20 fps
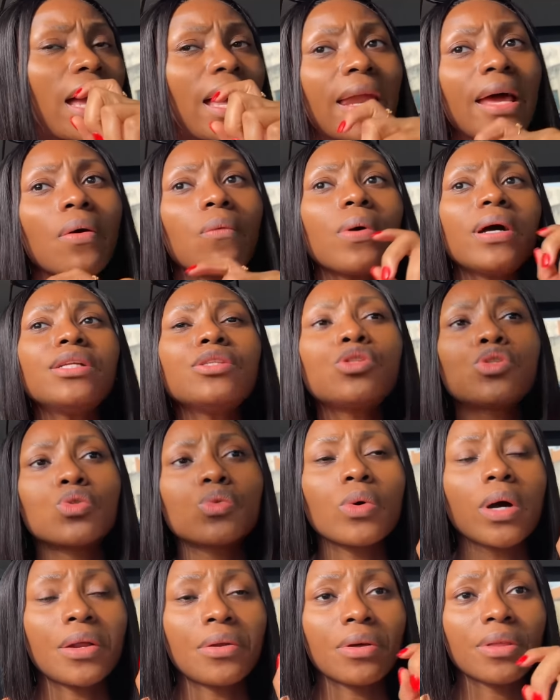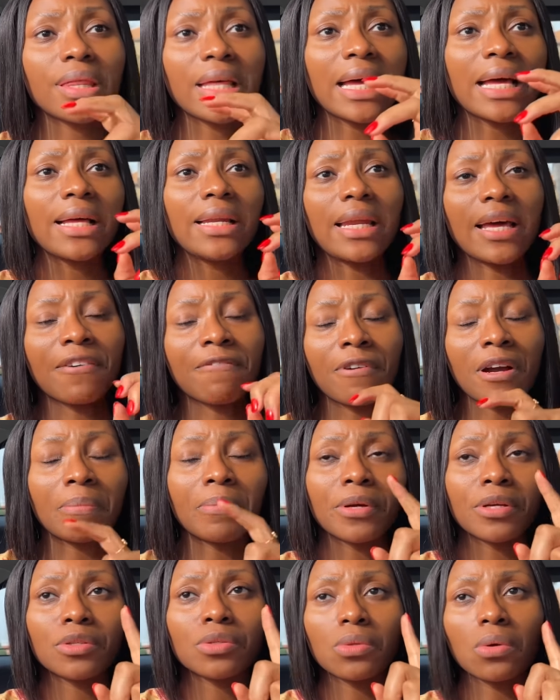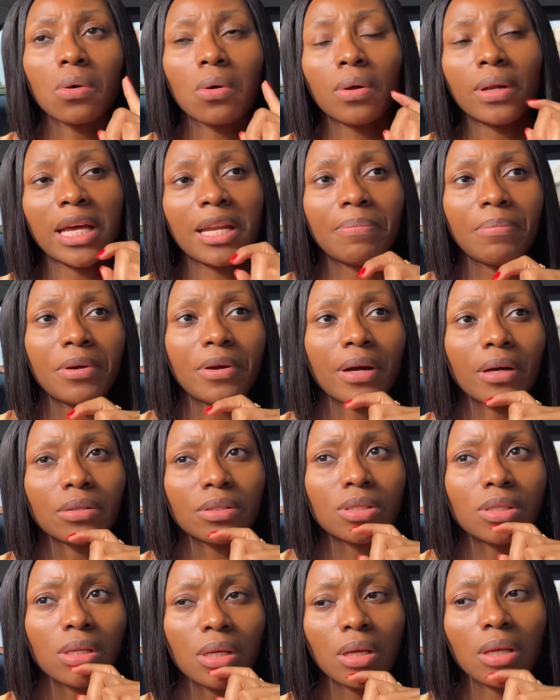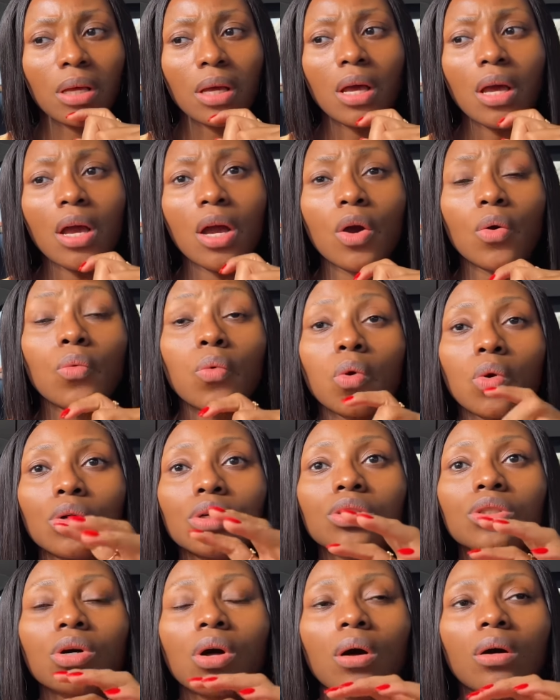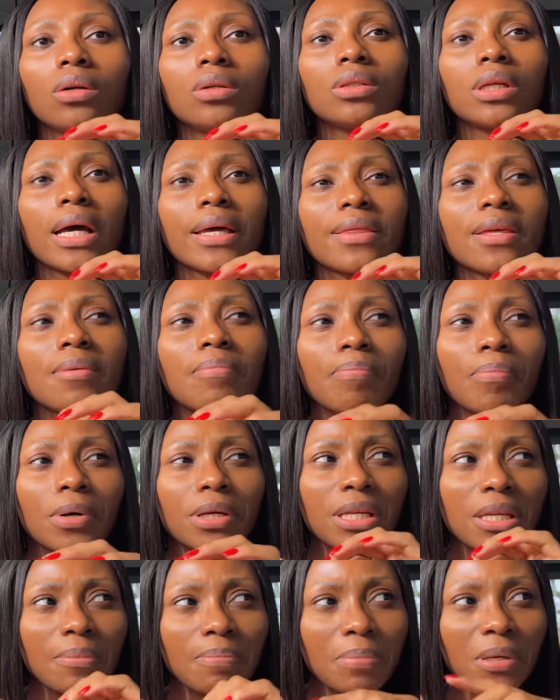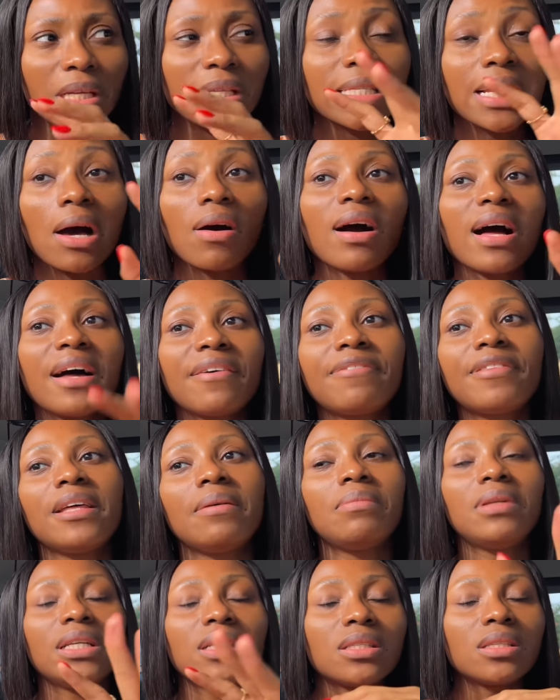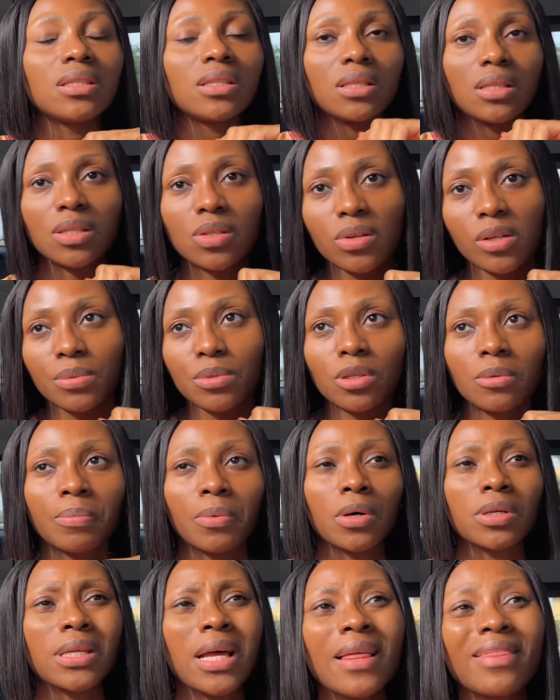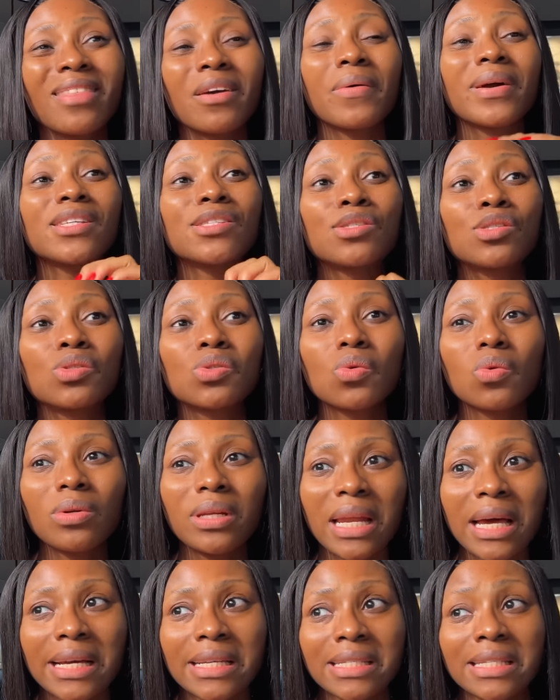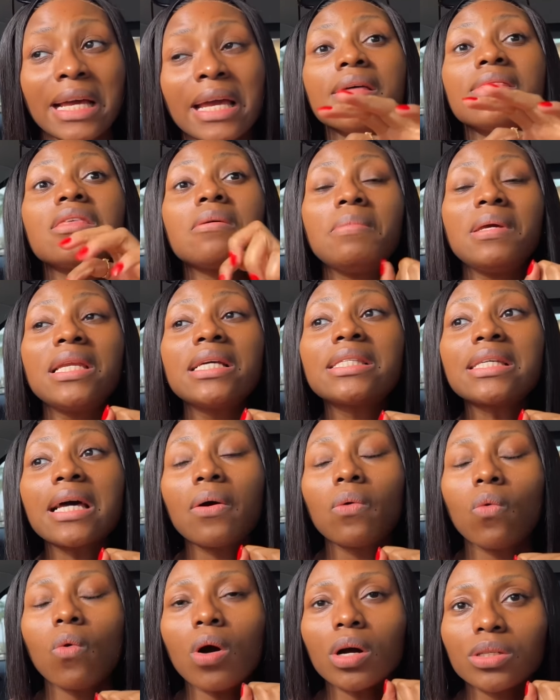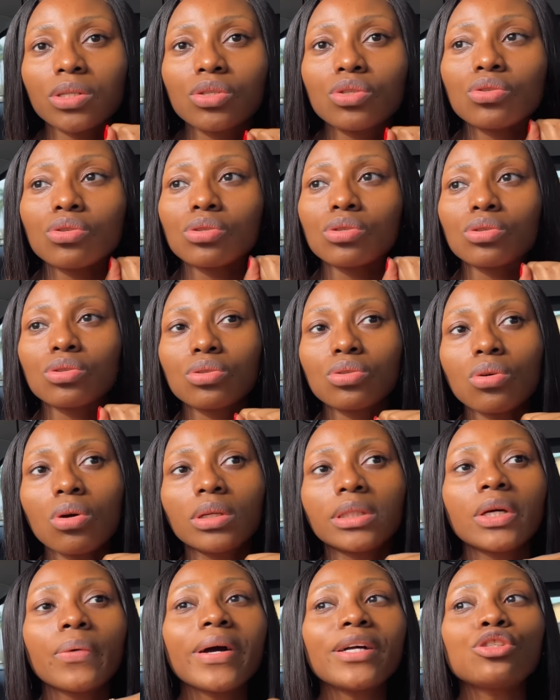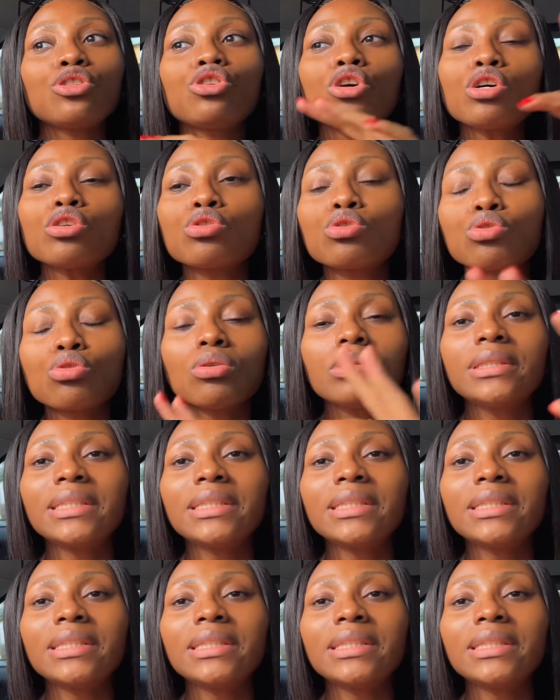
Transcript: And I went to another like fabric store on Admiralty Road called, I think, Bunny Bees. I'll have them linked in the description box, and they were so nice. Like, the minute I walked into the store, they were just so